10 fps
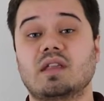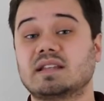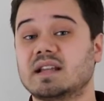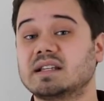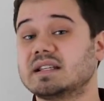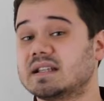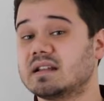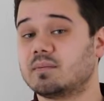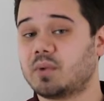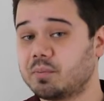That's not to say
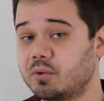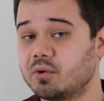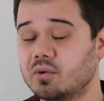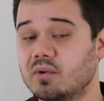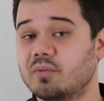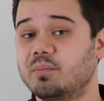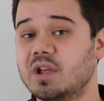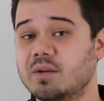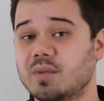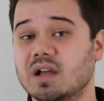that people who have
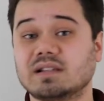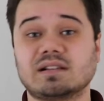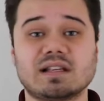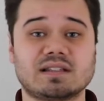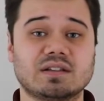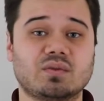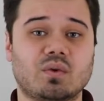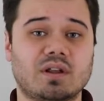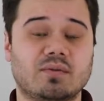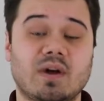BMIs less than
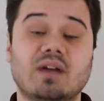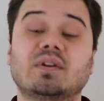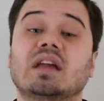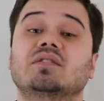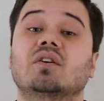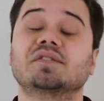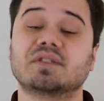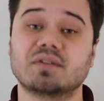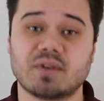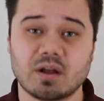25 can't
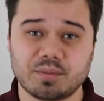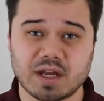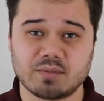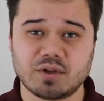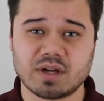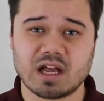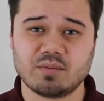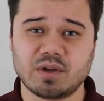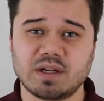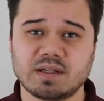also develop type 2
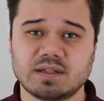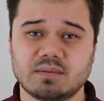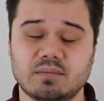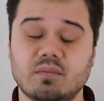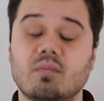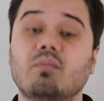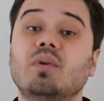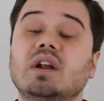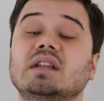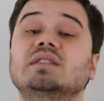diabetes,
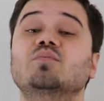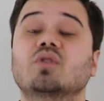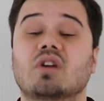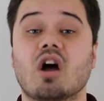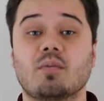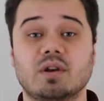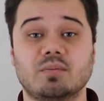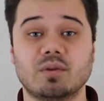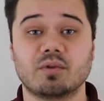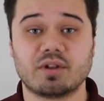but it's more common in
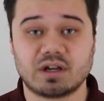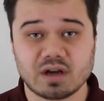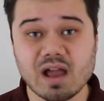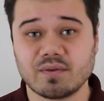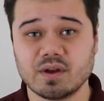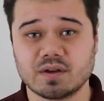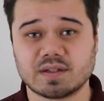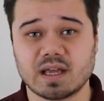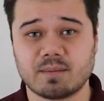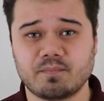people that are heavier
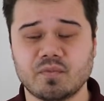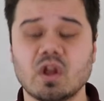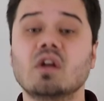set.